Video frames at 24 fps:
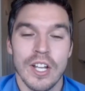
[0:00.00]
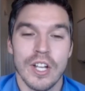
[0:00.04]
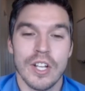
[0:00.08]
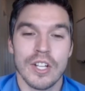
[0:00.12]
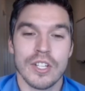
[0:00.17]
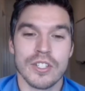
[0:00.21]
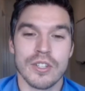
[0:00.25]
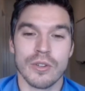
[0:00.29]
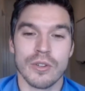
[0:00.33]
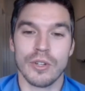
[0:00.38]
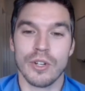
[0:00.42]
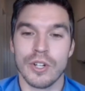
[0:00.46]

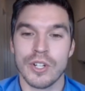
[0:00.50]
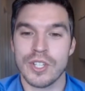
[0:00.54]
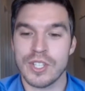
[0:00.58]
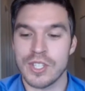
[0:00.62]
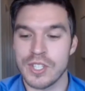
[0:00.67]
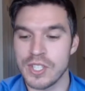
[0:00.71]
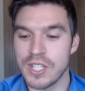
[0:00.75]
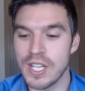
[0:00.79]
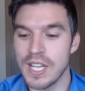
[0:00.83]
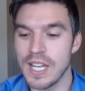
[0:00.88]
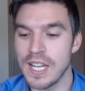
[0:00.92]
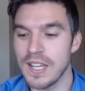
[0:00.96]
So you're
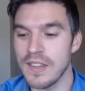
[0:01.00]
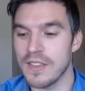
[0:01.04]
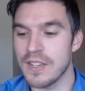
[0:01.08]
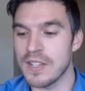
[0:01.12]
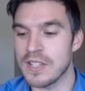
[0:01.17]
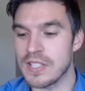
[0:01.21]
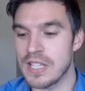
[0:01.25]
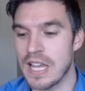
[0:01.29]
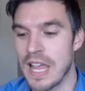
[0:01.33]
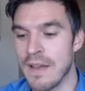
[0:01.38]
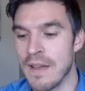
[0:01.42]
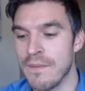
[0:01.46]
seeing
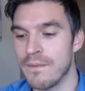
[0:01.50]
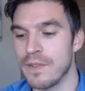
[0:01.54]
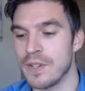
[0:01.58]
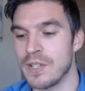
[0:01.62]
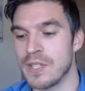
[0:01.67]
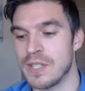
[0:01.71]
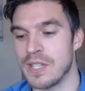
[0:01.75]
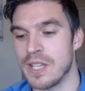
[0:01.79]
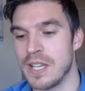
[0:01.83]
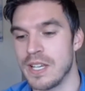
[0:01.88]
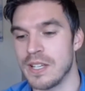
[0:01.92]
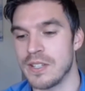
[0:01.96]
this
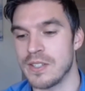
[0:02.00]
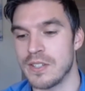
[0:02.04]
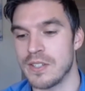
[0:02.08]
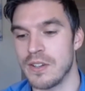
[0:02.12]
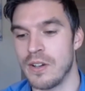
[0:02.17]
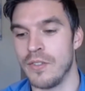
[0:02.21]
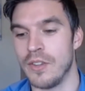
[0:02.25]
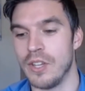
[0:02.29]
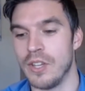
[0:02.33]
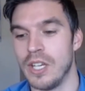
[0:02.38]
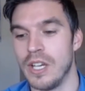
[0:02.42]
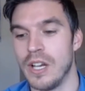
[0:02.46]
emphasis
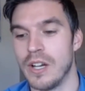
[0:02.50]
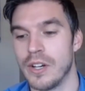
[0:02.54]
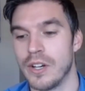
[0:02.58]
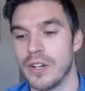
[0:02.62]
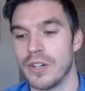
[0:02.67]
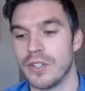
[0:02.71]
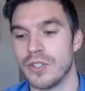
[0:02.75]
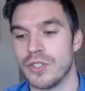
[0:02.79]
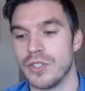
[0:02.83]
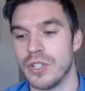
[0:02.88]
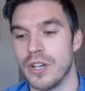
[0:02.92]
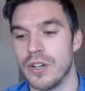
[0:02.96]
on the
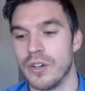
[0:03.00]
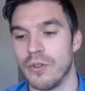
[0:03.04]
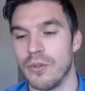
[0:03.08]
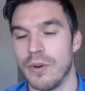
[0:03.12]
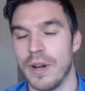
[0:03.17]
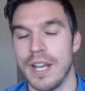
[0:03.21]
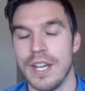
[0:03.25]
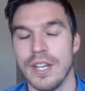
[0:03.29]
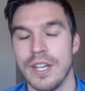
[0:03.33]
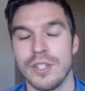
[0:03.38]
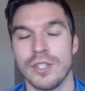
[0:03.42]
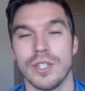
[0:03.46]
younger
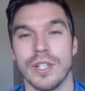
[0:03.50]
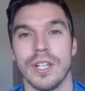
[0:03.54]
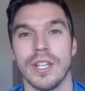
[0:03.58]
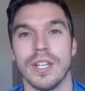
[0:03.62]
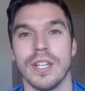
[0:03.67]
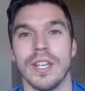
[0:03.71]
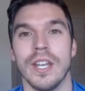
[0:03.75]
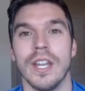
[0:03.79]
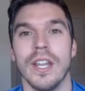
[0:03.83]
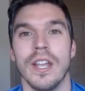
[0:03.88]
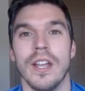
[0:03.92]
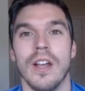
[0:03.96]

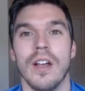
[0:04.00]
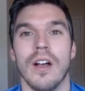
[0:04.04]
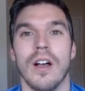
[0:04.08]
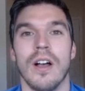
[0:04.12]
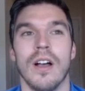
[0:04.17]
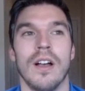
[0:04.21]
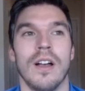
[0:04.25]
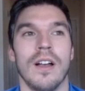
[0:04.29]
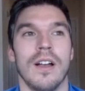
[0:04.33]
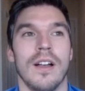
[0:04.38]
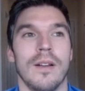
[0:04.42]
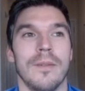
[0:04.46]
generation.
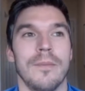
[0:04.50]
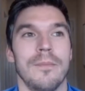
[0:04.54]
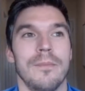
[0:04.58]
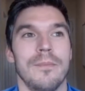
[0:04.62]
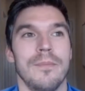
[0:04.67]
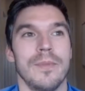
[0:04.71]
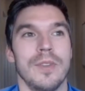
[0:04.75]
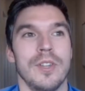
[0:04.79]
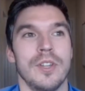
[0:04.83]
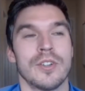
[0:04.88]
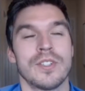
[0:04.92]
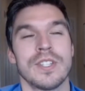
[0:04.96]

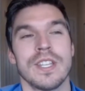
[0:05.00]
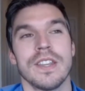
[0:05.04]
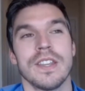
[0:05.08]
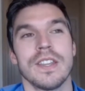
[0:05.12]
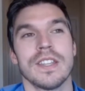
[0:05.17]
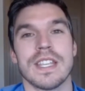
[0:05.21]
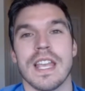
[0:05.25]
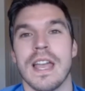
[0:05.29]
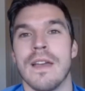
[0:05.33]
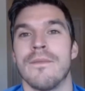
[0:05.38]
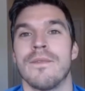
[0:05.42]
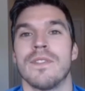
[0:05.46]
You're seeing
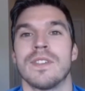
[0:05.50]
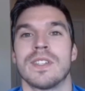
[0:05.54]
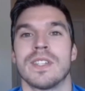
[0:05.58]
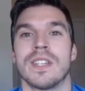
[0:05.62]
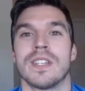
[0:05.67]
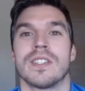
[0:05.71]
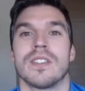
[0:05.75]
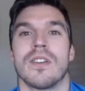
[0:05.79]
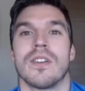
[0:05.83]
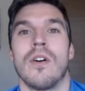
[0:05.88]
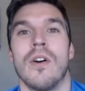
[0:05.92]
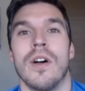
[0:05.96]
this
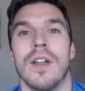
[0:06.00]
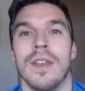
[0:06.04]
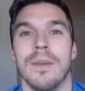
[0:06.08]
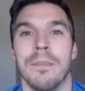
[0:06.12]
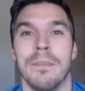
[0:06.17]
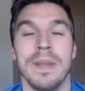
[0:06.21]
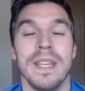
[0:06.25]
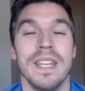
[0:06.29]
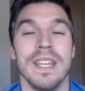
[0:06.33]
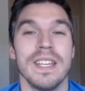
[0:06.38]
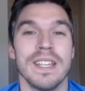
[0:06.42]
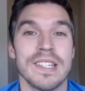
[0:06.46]
emphasis on
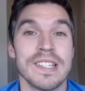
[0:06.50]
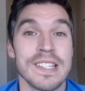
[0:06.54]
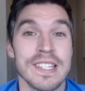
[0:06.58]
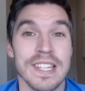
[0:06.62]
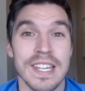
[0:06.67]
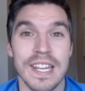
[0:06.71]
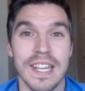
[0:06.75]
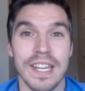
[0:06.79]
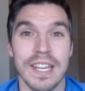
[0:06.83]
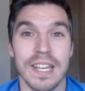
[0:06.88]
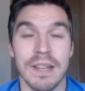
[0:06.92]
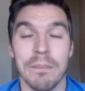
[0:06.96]
being
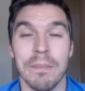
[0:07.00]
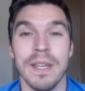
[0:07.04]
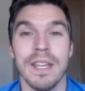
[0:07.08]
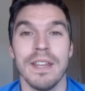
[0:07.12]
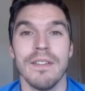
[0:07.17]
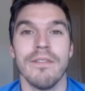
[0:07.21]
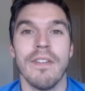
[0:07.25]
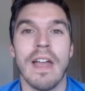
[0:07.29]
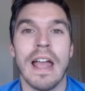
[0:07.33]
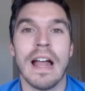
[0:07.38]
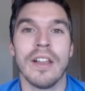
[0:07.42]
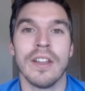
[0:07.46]
seen and being
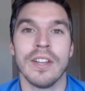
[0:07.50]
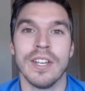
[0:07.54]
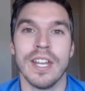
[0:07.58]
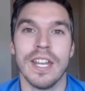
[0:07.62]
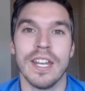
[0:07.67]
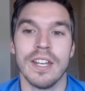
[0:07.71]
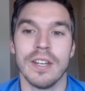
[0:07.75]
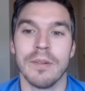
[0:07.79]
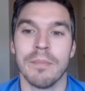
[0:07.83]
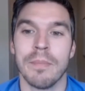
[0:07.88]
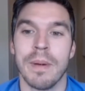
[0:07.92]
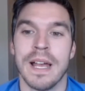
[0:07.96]

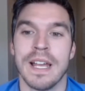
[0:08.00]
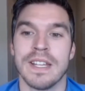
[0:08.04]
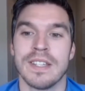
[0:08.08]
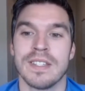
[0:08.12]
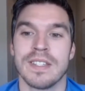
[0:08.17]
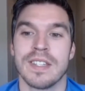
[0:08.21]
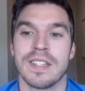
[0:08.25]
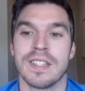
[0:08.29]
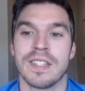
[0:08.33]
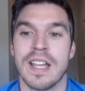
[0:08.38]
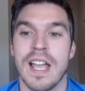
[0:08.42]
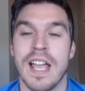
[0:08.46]
validated by
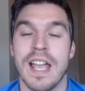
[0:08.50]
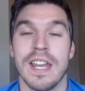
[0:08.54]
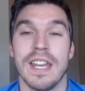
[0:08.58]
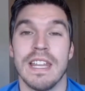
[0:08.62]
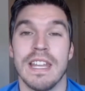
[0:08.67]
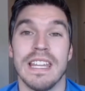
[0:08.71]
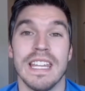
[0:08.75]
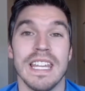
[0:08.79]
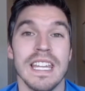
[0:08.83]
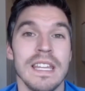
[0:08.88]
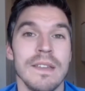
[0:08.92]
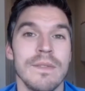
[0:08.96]

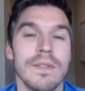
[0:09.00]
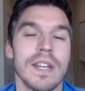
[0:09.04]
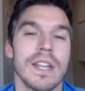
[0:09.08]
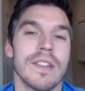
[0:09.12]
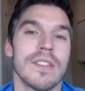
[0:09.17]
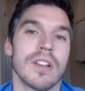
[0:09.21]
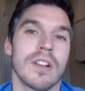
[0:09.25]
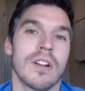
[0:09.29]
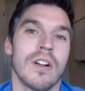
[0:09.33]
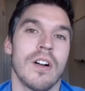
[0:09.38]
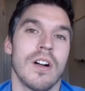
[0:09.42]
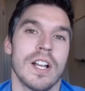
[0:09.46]
society, even at
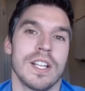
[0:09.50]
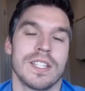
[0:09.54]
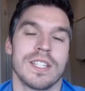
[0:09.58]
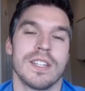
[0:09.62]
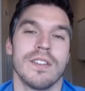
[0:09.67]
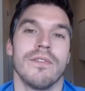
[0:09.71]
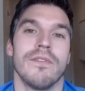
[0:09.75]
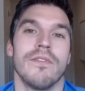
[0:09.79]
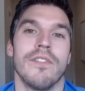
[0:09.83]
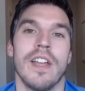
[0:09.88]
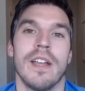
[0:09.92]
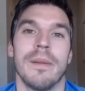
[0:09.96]
the cost
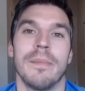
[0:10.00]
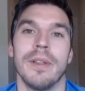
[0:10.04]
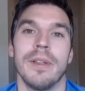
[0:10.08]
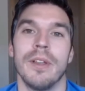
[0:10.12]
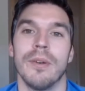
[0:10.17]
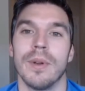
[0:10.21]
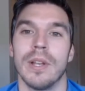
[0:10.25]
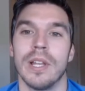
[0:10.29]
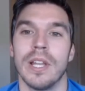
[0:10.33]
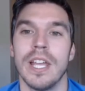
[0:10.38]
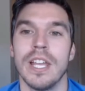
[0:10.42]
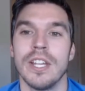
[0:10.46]
of family
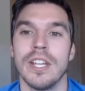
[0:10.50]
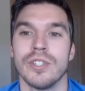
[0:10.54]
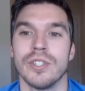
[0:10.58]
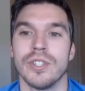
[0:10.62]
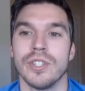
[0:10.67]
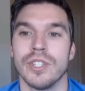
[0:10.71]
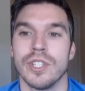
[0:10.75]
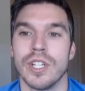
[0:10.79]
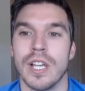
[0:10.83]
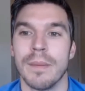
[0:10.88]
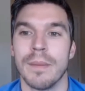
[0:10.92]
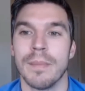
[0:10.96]

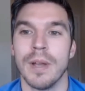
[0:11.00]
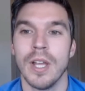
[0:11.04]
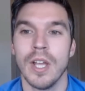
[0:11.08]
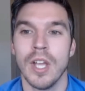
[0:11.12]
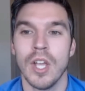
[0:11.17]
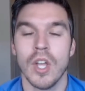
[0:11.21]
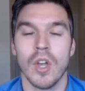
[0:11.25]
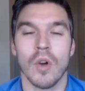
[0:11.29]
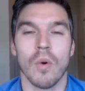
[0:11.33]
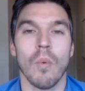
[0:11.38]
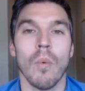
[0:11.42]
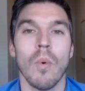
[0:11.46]
relationship.
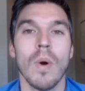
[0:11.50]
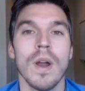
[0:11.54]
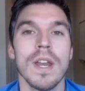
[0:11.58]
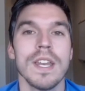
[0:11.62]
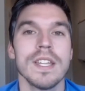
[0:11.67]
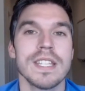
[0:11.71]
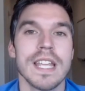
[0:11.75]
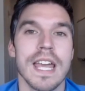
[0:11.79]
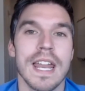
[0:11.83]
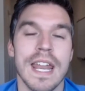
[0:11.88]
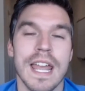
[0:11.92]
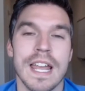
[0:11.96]
What
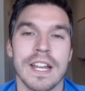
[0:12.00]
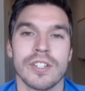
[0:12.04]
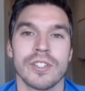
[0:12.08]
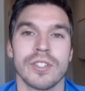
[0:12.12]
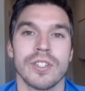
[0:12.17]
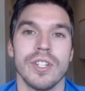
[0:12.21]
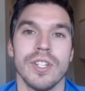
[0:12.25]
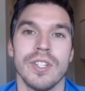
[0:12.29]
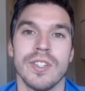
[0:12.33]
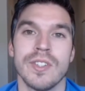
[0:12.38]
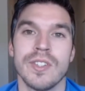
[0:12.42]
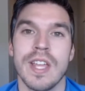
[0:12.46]
is that
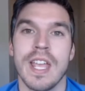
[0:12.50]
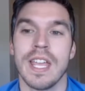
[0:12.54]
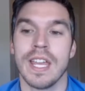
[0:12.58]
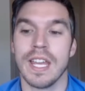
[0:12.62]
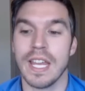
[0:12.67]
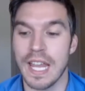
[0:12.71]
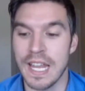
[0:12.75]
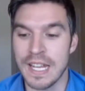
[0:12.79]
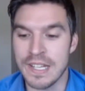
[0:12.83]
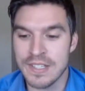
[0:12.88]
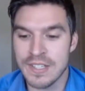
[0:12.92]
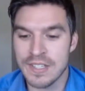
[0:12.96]
actually
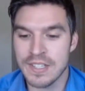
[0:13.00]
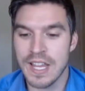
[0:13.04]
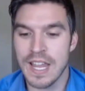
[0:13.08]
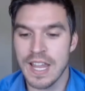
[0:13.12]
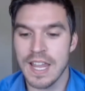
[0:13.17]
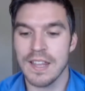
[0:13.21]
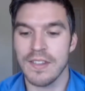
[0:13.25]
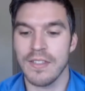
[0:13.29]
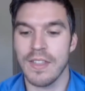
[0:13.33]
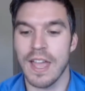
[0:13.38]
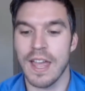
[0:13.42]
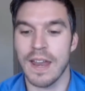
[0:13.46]
saying? It's
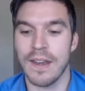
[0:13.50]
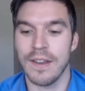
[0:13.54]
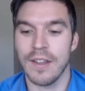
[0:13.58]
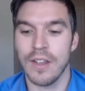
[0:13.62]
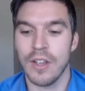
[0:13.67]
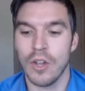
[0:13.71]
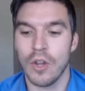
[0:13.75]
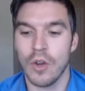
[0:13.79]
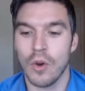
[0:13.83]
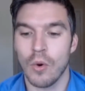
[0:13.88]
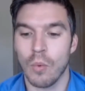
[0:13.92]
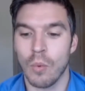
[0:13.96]
saying that
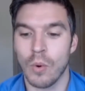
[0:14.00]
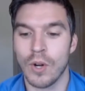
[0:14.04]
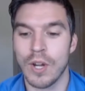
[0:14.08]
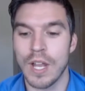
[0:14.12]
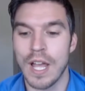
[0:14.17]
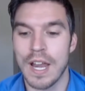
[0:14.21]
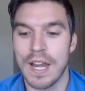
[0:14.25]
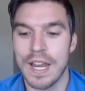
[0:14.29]
we're not